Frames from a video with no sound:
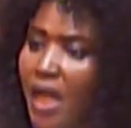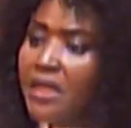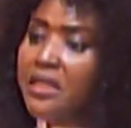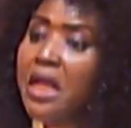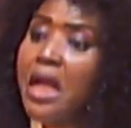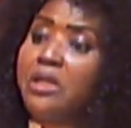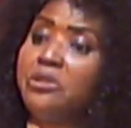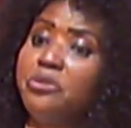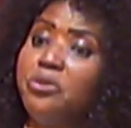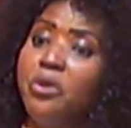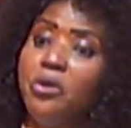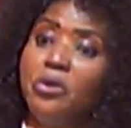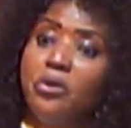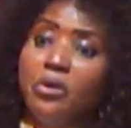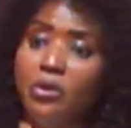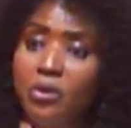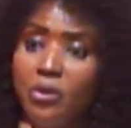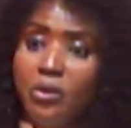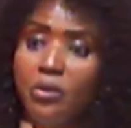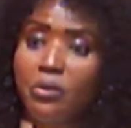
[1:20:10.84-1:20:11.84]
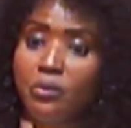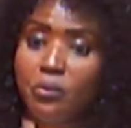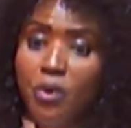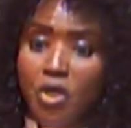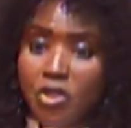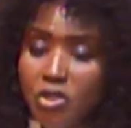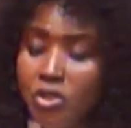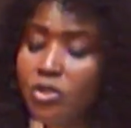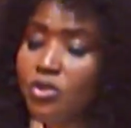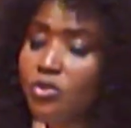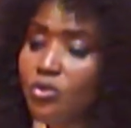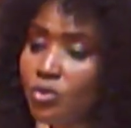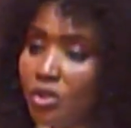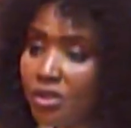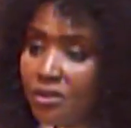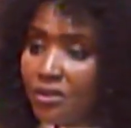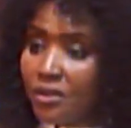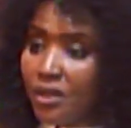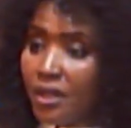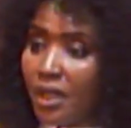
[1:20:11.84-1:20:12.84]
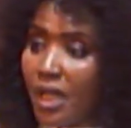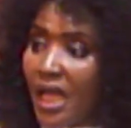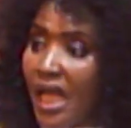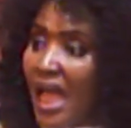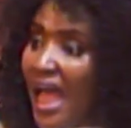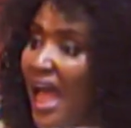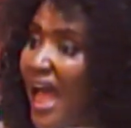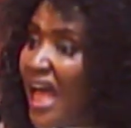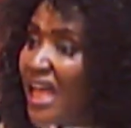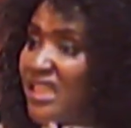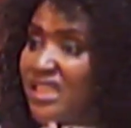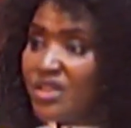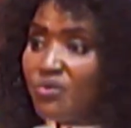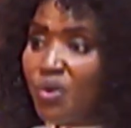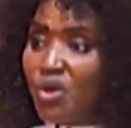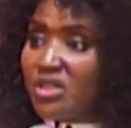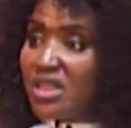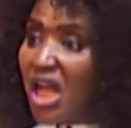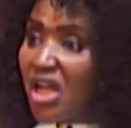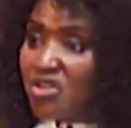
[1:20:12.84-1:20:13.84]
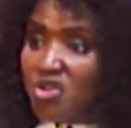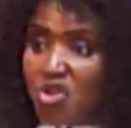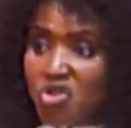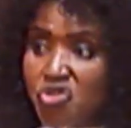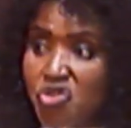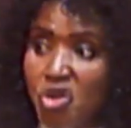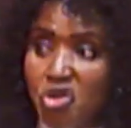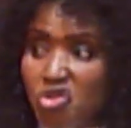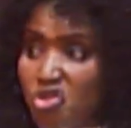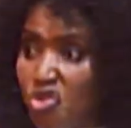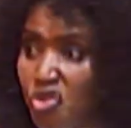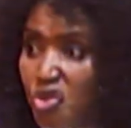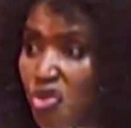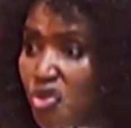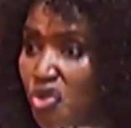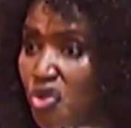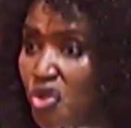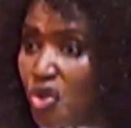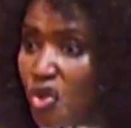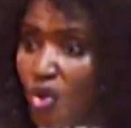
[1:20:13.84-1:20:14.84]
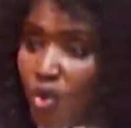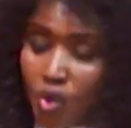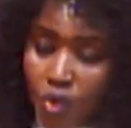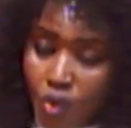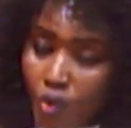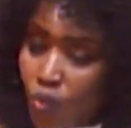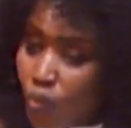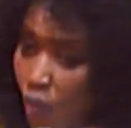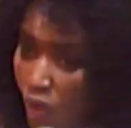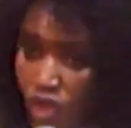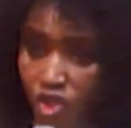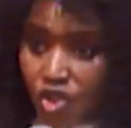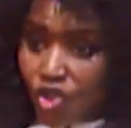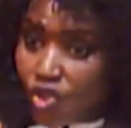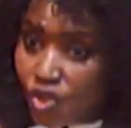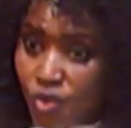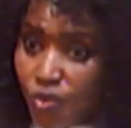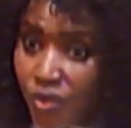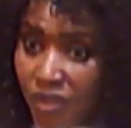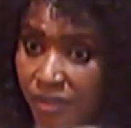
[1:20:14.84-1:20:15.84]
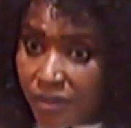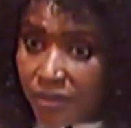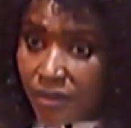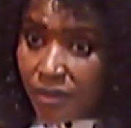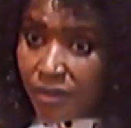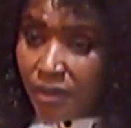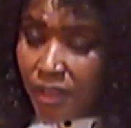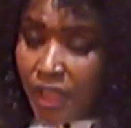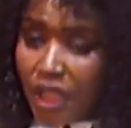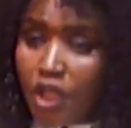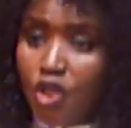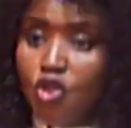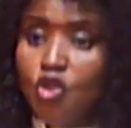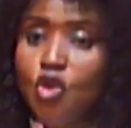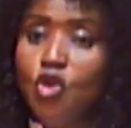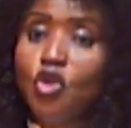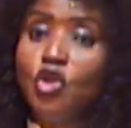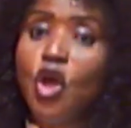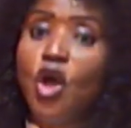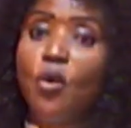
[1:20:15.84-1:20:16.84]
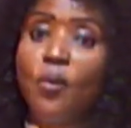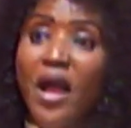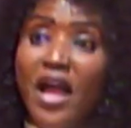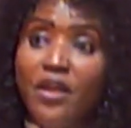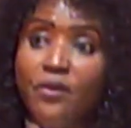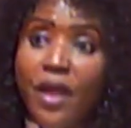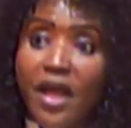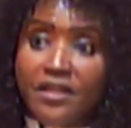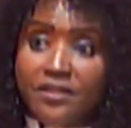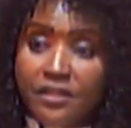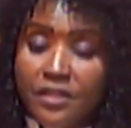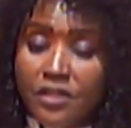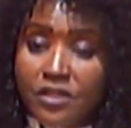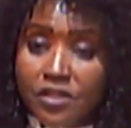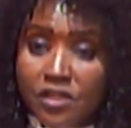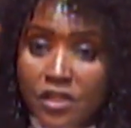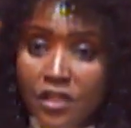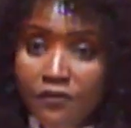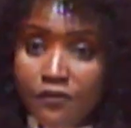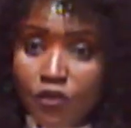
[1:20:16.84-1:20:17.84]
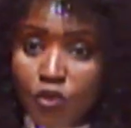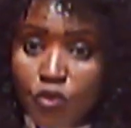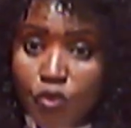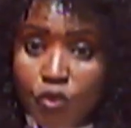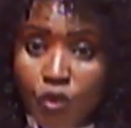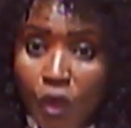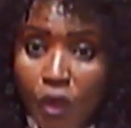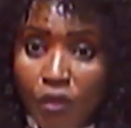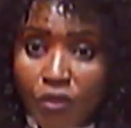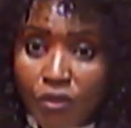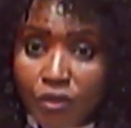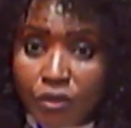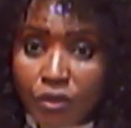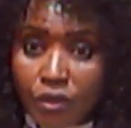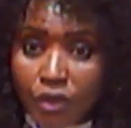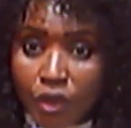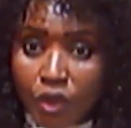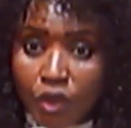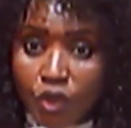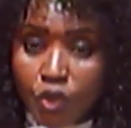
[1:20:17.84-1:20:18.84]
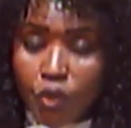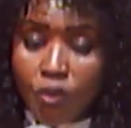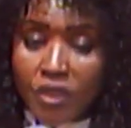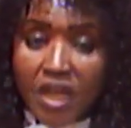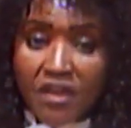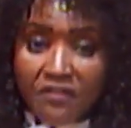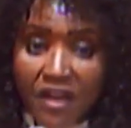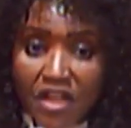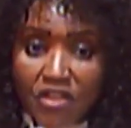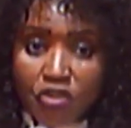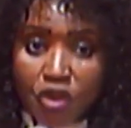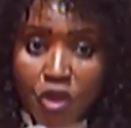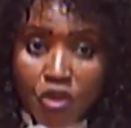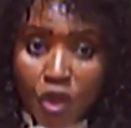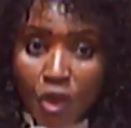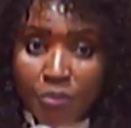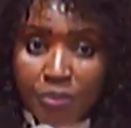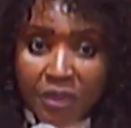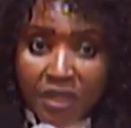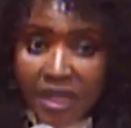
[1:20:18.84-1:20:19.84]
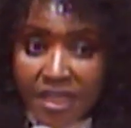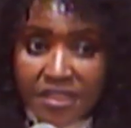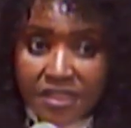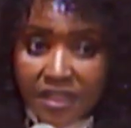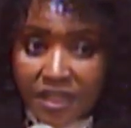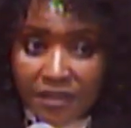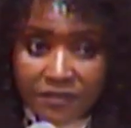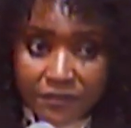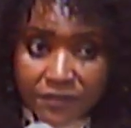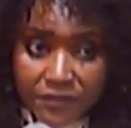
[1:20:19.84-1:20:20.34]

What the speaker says: that knows what she is doing and the one that does not know what she is doing. Do you know why you are stingy even to God? You never saw your parents give.